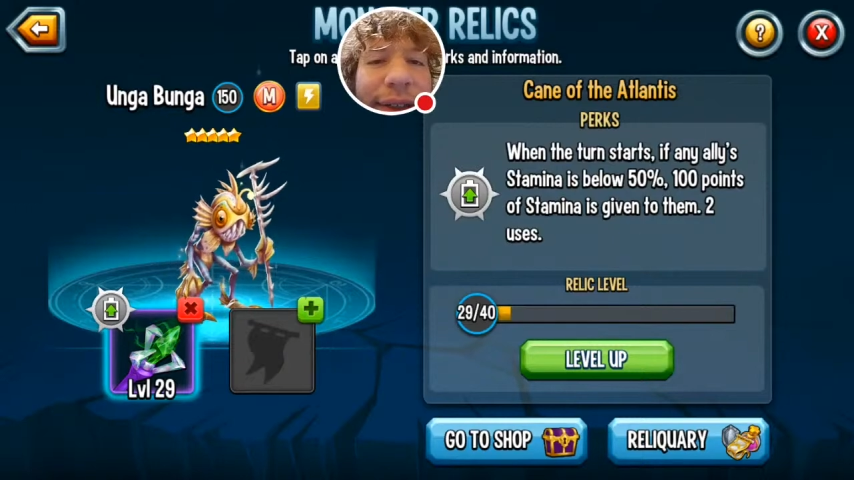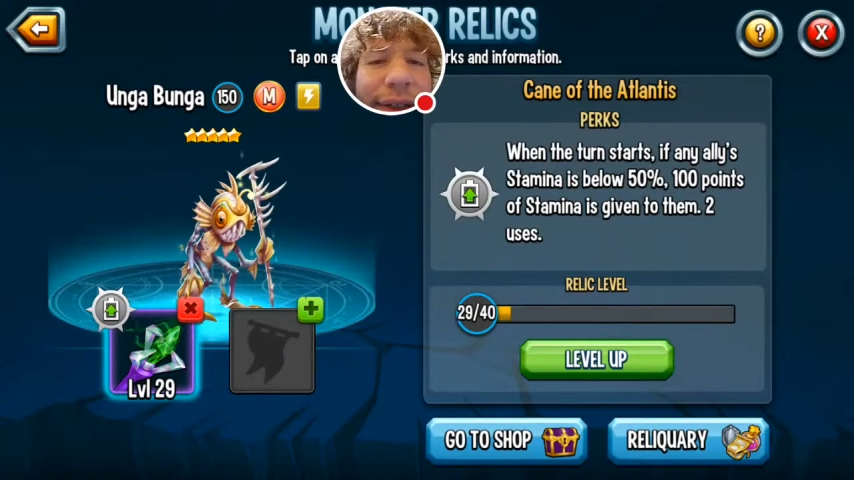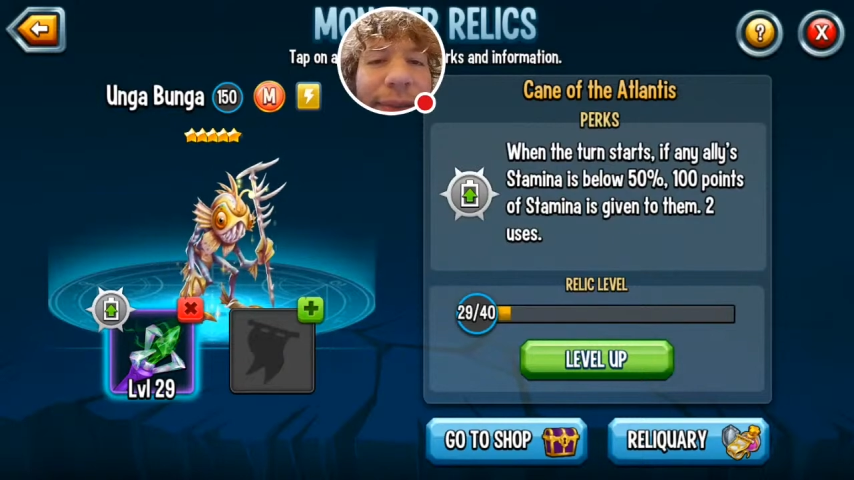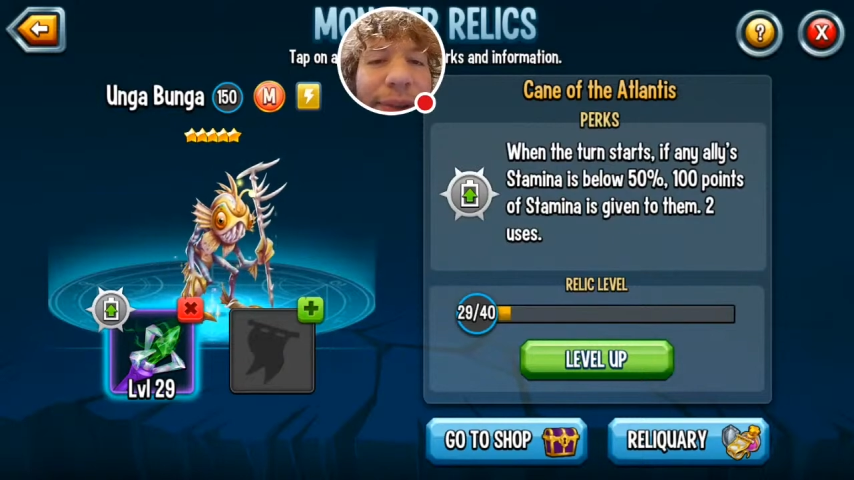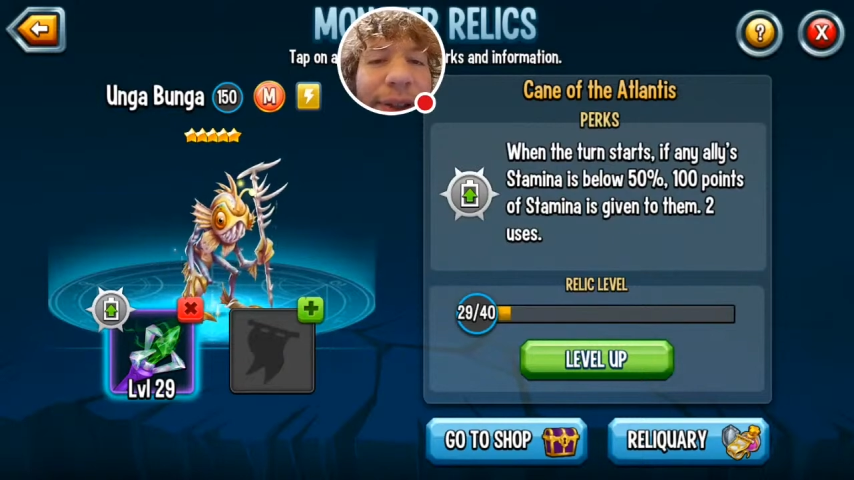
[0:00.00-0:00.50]

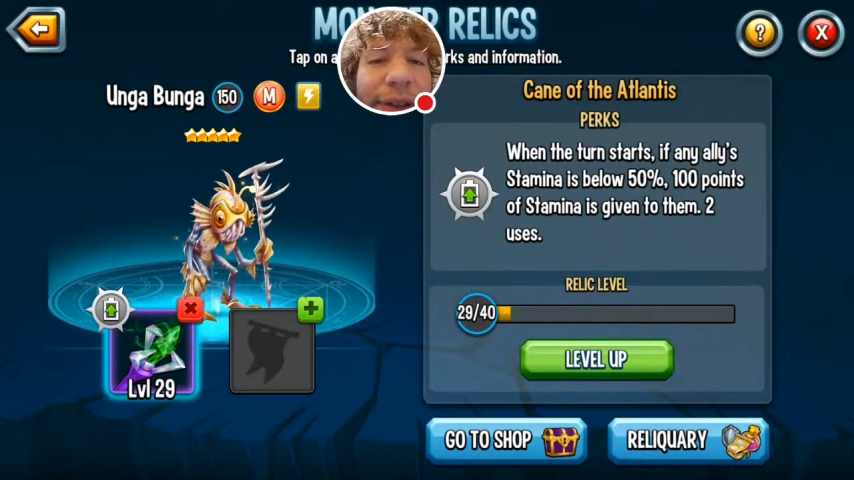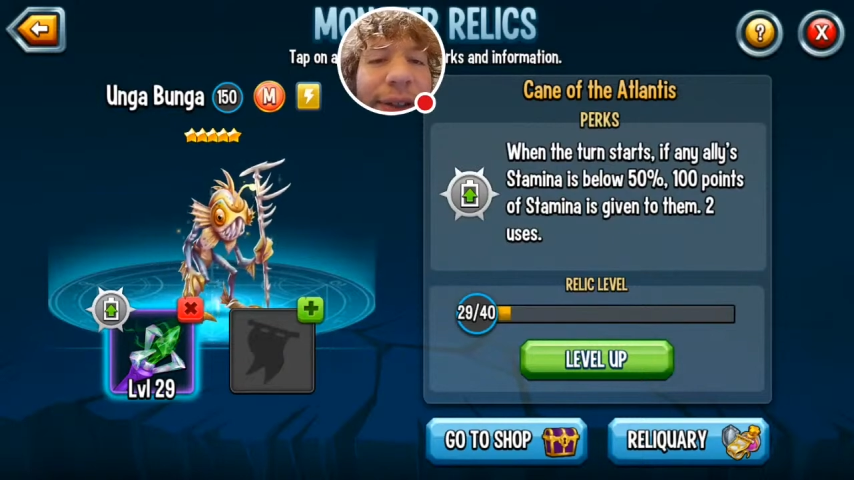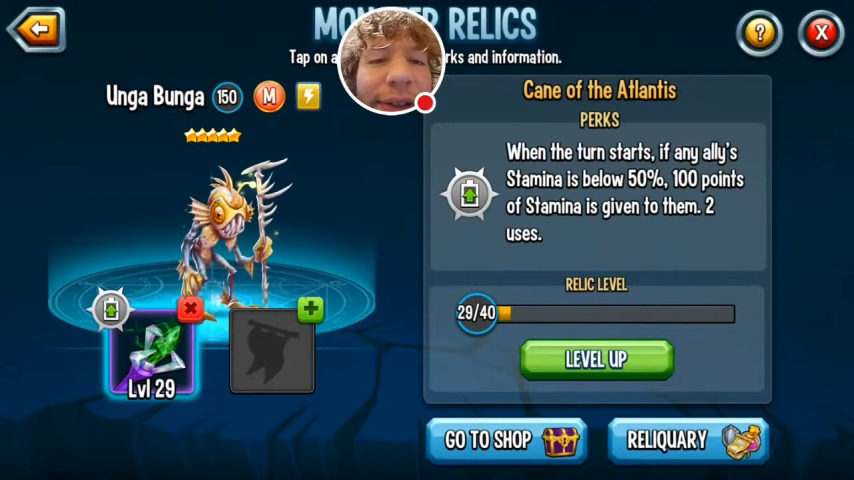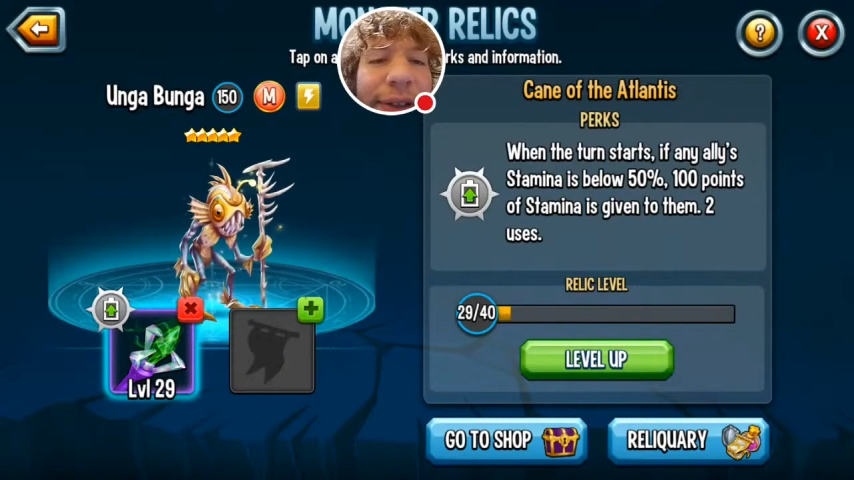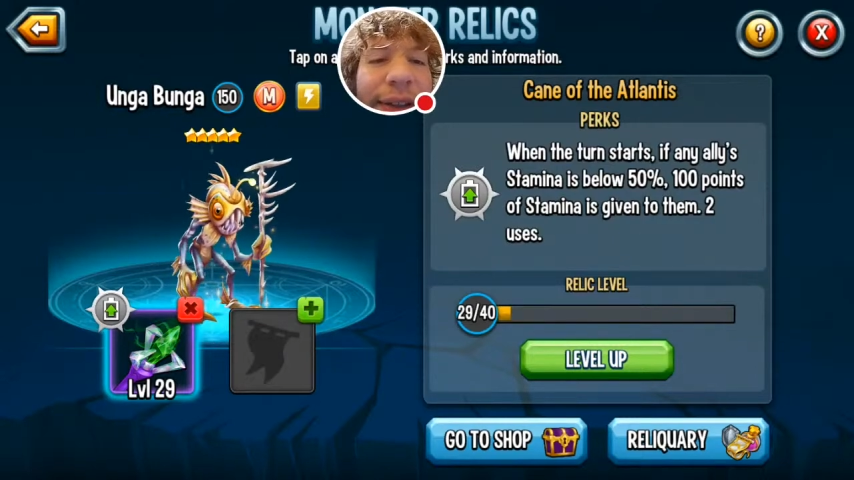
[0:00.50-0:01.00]

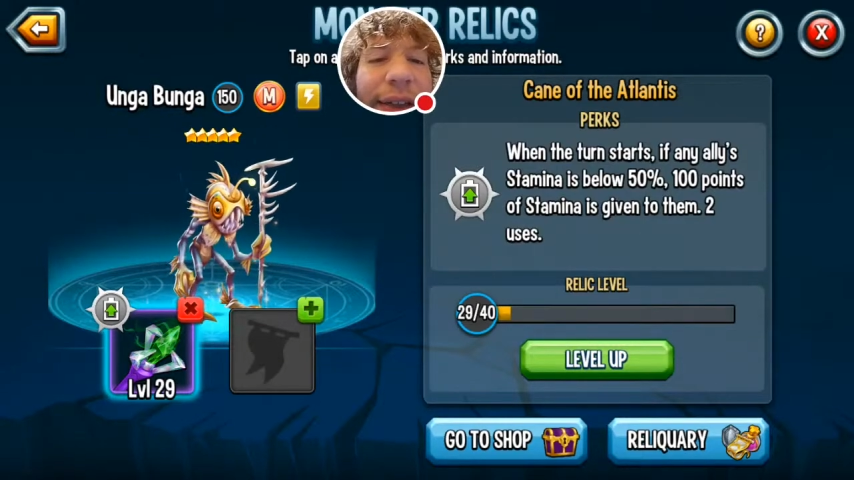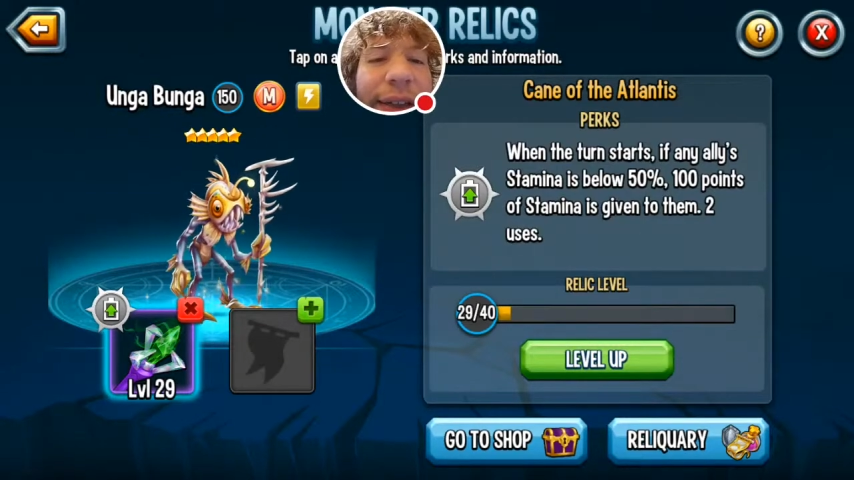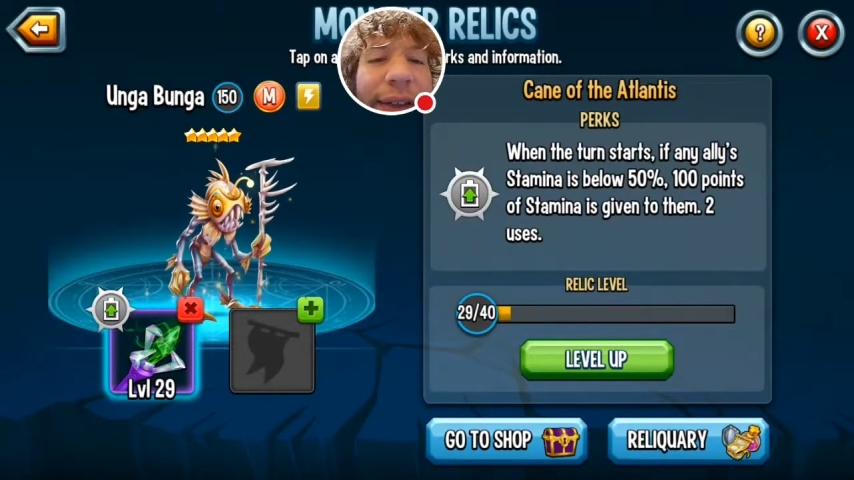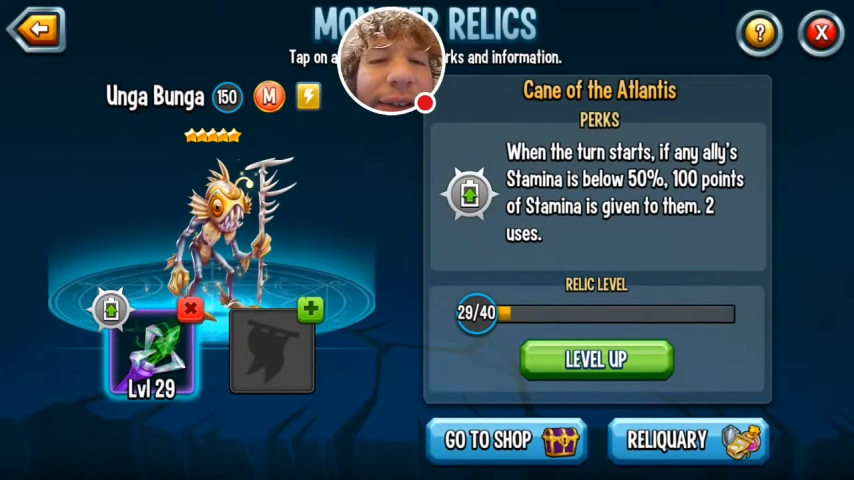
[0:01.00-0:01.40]
obliterate Ordana